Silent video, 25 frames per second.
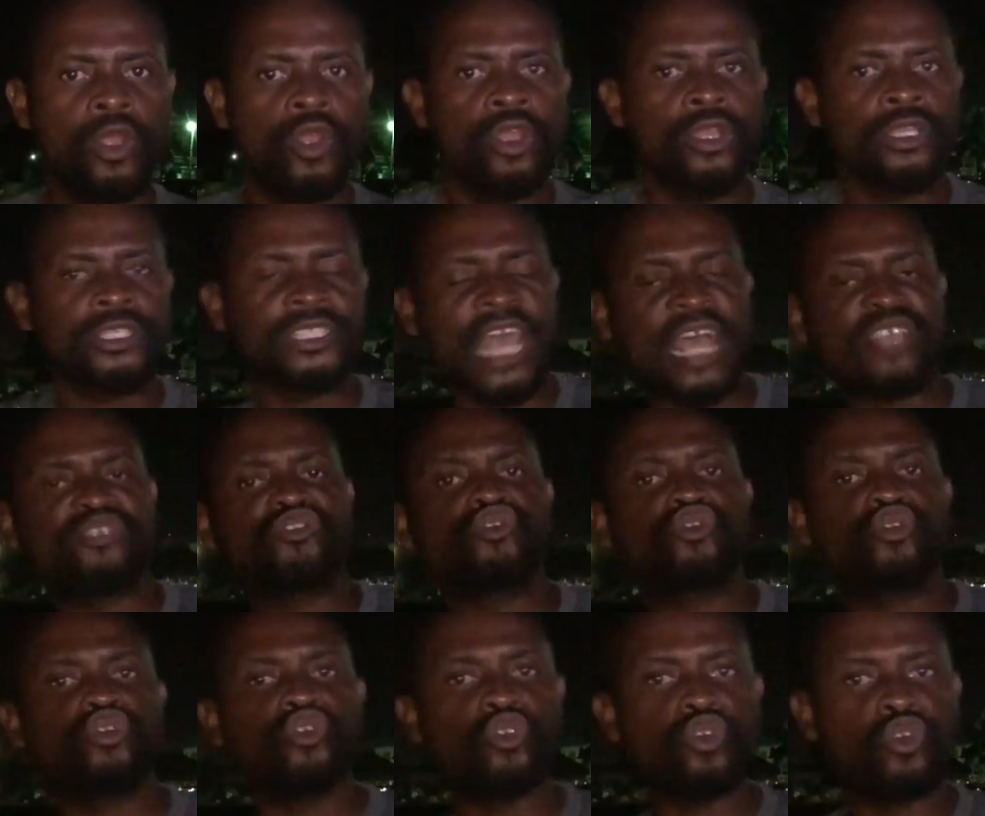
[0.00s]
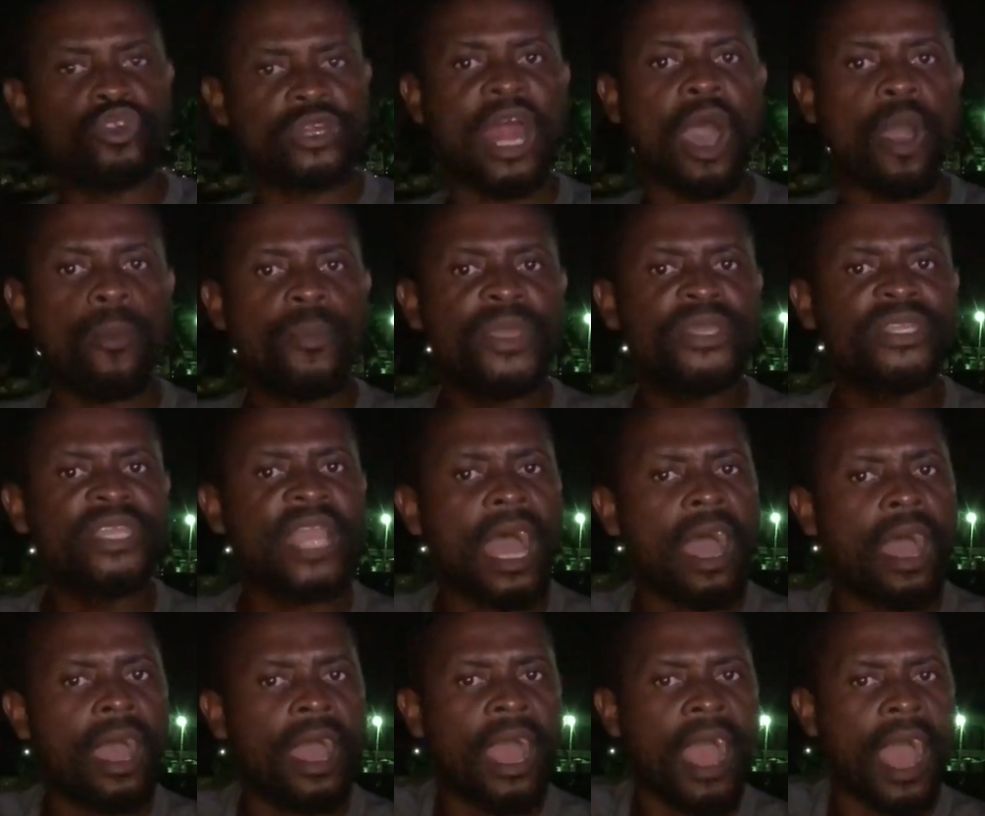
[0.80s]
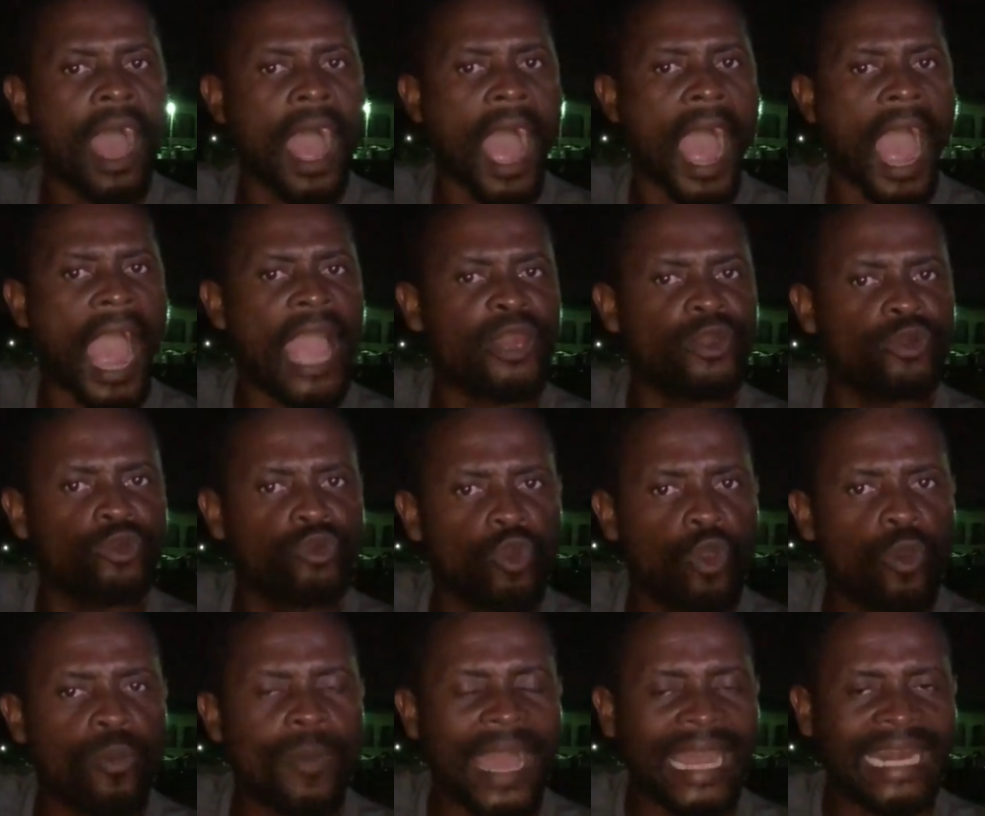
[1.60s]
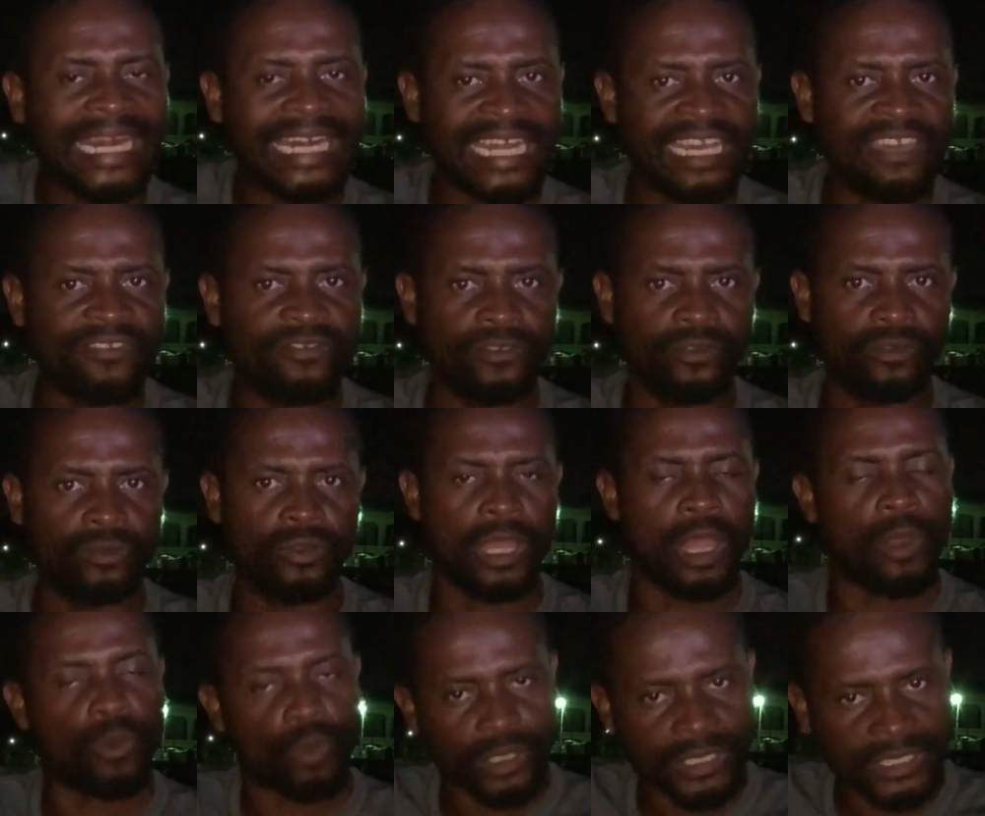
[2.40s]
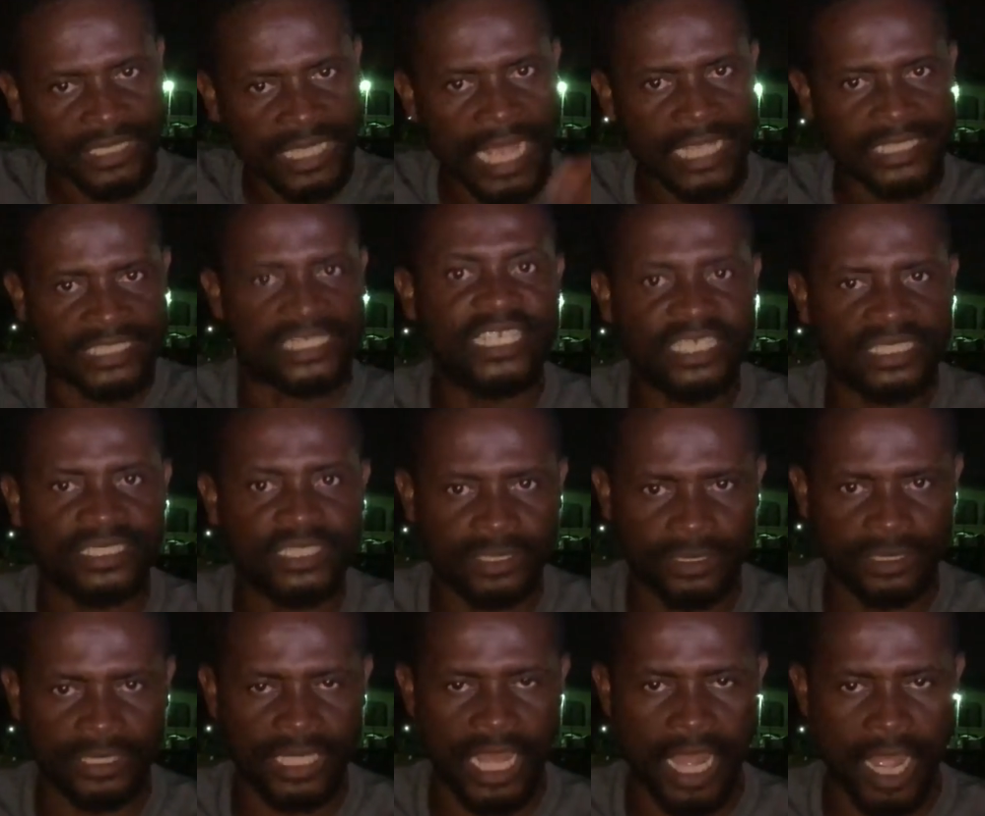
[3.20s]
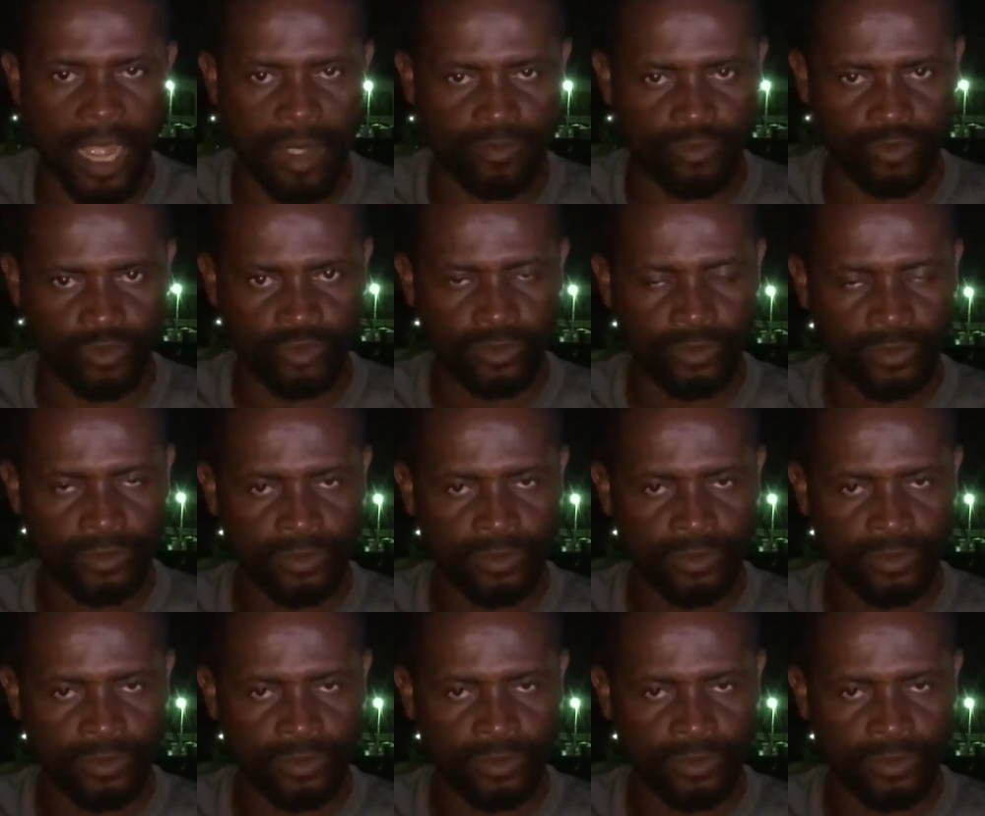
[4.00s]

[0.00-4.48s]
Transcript: so una obenya I know my level I was searching the name